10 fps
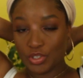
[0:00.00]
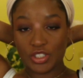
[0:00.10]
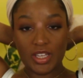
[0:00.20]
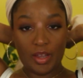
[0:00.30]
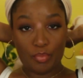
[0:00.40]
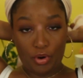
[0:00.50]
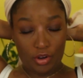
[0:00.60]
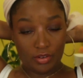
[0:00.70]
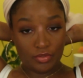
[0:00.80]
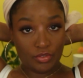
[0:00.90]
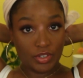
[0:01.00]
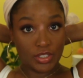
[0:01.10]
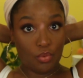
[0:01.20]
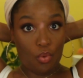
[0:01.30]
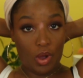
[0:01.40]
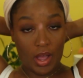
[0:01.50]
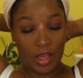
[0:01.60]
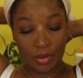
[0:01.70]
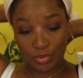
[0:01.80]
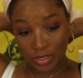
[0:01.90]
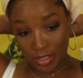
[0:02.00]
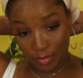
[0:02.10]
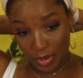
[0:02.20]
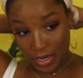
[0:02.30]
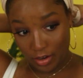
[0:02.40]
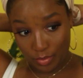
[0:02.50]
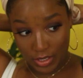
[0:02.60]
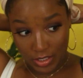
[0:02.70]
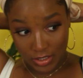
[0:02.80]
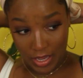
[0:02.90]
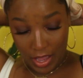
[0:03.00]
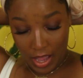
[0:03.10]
which is like part of the reason why I want to cut my hair, because